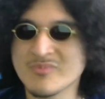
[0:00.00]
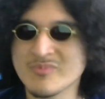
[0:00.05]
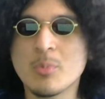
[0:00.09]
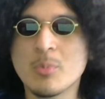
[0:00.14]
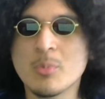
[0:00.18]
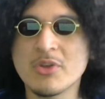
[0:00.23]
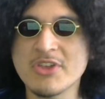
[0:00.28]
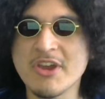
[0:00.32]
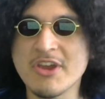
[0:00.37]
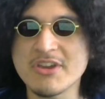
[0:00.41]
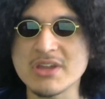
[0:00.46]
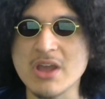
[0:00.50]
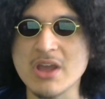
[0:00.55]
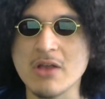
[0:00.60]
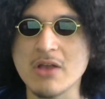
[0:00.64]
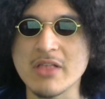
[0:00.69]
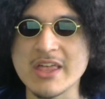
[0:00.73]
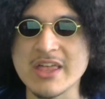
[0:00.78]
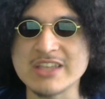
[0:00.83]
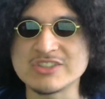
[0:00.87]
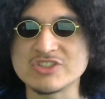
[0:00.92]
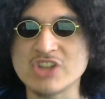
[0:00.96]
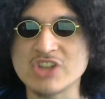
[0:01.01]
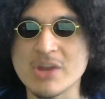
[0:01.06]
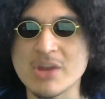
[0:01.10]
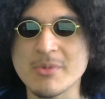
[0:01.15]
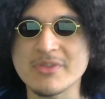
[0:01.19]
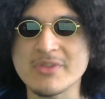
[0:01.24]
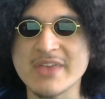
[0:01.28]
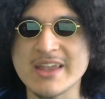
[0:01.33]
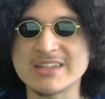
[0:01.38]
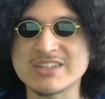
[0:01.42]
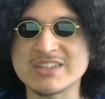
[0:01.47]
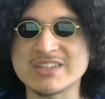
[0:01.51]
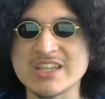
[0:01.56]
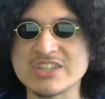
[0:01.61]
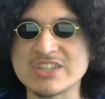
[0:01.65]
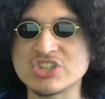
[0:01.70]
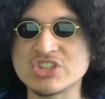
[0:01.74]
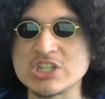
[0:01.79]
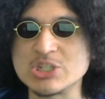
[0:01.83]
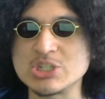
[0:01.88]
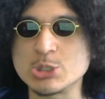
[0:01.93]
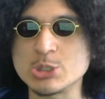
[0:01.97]
But there you go, ladies and gentlemen. That is
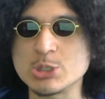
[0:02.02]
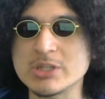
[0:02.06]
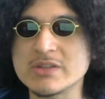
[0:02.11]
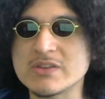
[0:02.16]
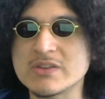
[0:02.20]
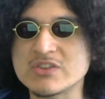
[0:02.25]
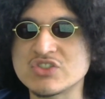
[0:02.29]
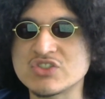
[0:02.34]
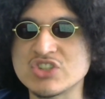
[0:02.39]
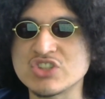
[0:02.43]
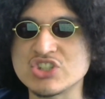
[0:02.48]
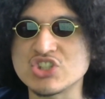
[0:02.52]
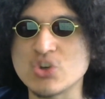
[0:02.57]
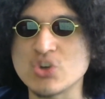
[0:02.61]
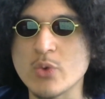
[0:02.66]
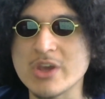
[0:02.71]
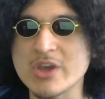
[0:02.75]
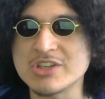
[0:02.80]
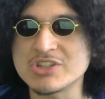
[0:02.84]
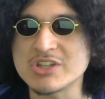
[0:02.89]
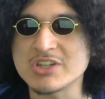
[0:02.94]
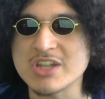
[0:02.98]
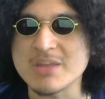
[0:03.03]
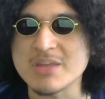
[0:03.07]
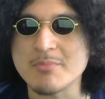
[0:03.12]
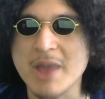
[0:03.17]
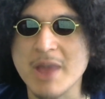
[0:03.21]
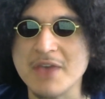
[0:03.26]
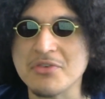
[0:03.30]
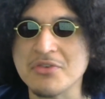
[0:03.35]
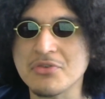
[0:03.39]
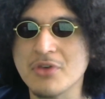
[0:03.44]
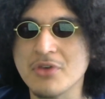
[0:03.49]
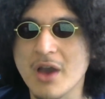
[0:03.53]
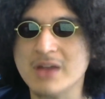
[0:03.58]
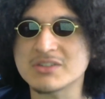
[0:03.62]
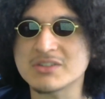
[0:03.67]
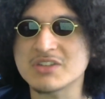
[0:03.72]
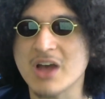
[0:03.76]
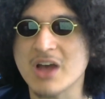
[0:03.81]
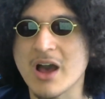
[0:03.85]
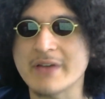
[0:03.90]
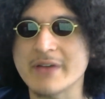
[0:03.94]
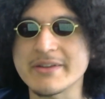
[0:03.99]
essentially the situation and my thoughts
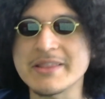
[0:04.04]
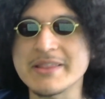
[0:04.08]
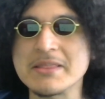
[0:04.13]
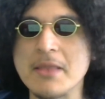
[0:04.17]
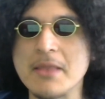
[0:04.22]
on it.